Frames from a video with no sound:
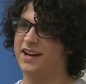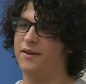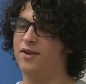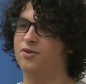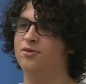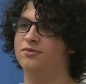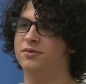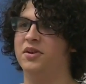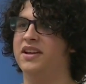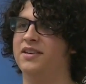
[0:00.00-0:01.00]

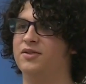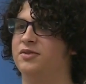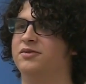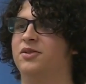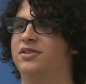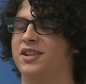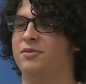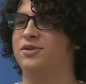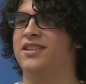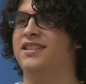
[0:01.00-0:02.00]
they stabbed me with
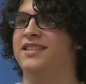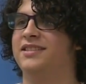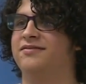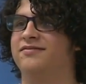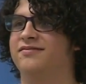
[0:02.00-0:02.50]
a pen, says